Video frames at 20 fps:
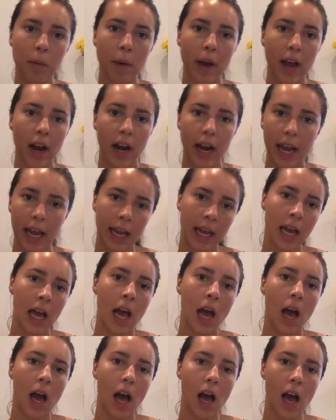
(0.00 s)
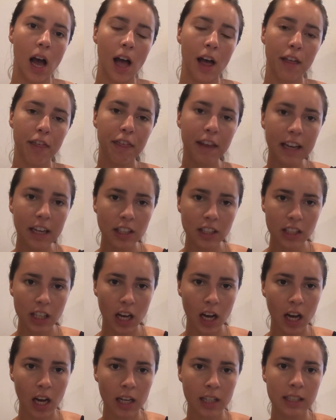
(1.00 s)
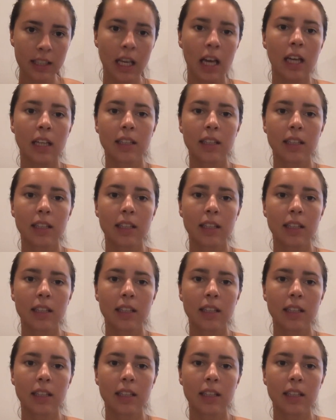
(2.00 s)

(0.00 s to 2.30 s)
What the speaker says: wearing thicker socks.